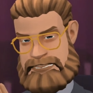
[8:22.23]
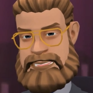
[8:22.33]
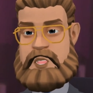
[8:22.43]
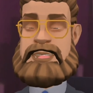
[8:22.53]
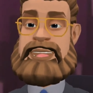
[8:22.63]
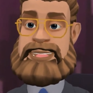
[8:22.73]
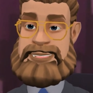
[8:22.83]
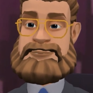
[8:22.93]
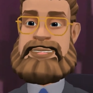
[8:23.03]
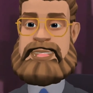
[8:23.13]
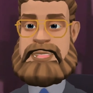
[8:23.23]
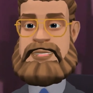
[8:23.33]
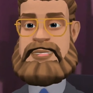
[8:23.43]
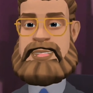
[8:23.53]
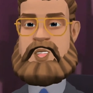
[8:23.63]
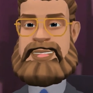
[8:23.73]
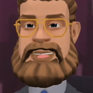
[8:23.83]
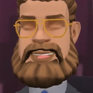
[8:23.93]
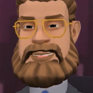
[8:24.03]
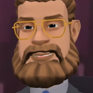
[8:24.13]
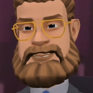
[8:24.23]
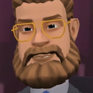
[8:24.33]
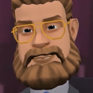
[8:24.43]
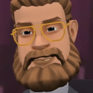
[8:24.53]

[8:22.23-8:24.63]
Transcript: You really have been a lovely audience.